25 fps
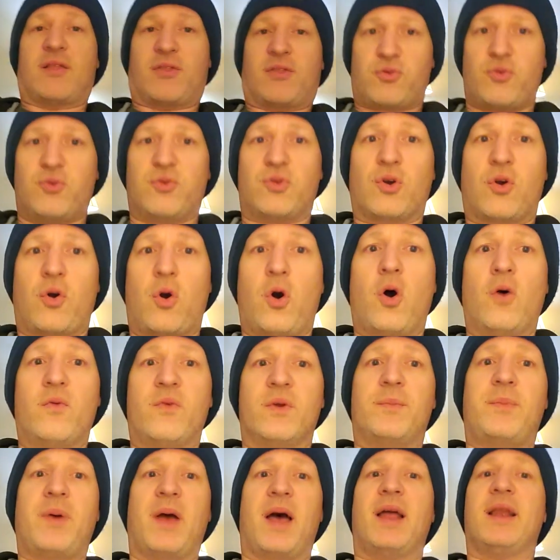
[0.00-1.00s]
through the
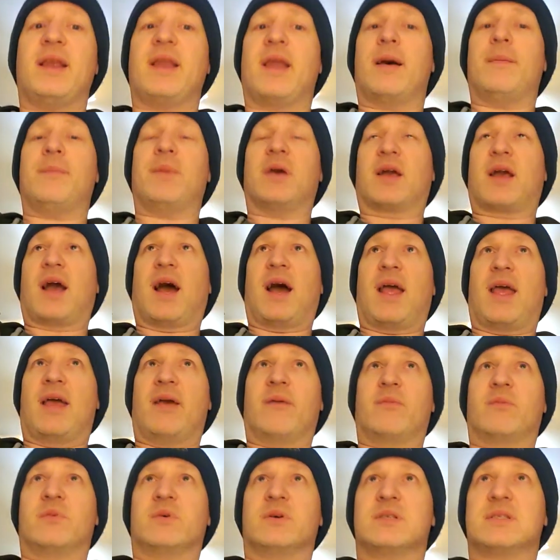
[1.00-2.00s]
COVID pandemic,
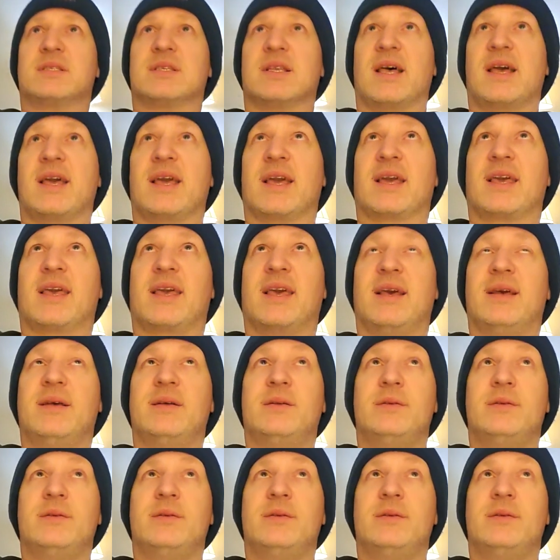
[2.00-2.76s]
it was like,